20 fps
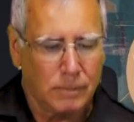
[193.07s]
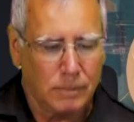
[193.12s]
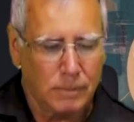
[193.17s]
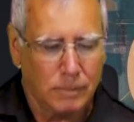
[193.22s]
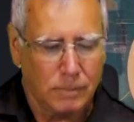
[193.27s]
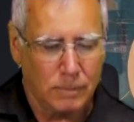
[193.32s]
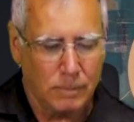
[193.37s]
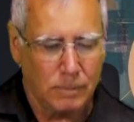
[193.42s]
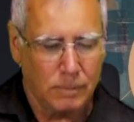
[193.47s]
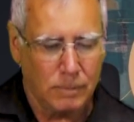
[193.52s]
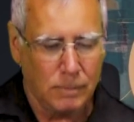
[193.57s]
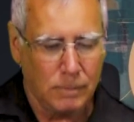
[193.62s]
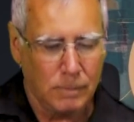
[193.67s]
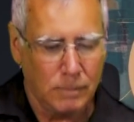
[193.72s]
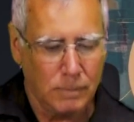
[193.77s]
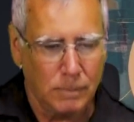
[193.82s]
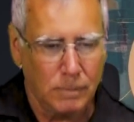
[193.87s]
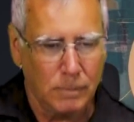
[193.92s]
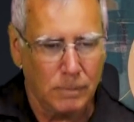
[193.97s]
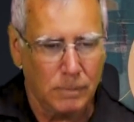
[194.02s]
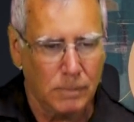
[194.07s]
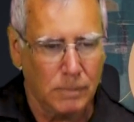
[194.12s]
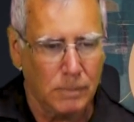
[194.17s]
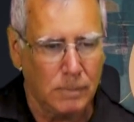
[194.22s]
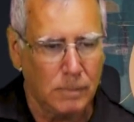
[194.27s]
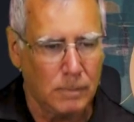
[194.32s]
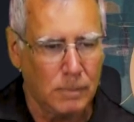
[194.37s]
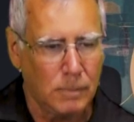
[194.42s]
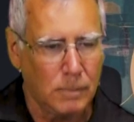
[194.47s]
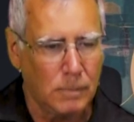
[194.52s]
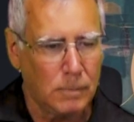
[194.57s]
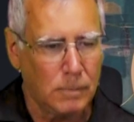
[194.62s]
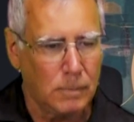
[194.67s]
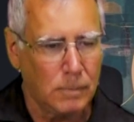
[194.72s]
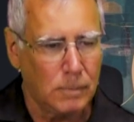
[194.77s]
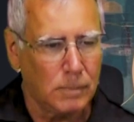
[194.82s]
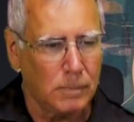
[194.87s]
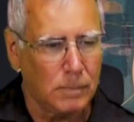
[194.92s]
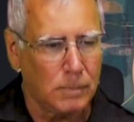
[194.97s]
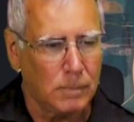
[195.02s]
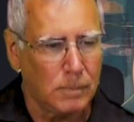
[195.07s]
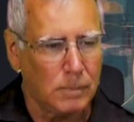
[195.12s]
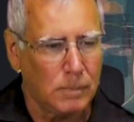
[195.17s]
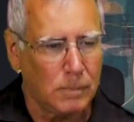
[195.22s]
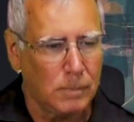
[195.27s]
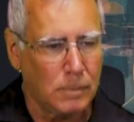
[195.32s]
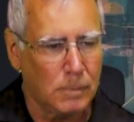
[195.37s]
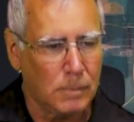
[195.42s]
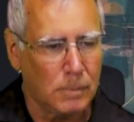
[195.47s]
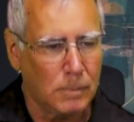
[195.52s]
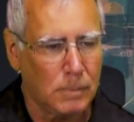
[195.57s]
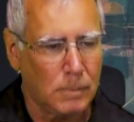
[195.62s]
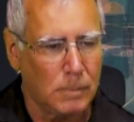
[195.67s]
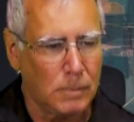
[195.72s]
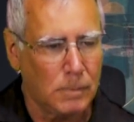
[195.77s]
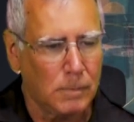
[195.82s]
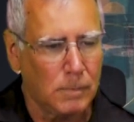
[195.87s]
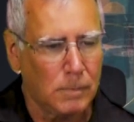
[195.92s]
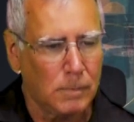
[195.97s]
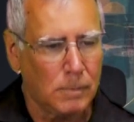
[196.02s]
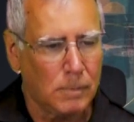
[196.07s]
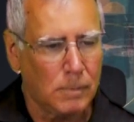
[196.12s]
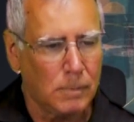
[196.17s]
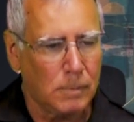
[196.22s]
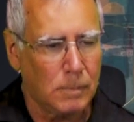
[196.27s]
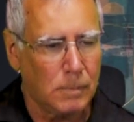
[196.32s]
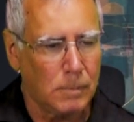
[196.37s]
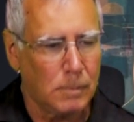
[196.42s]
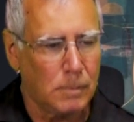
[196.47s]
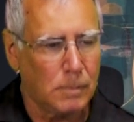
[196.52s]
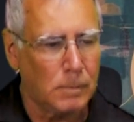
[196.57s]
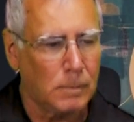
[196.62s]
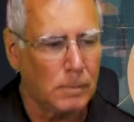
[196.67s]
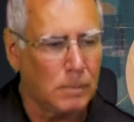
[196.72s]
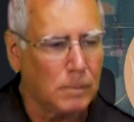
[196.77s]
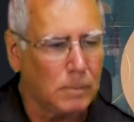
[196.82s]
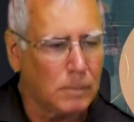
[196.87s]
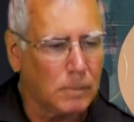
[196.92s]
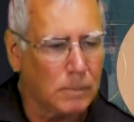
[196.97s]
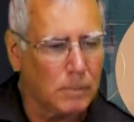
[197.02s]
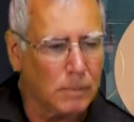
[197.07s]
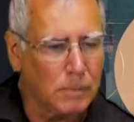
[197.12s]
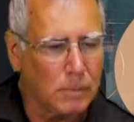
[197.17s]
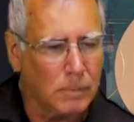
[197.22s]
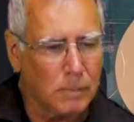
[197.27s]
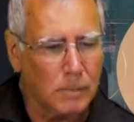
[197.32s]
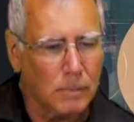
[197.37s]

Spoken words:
(not speaking)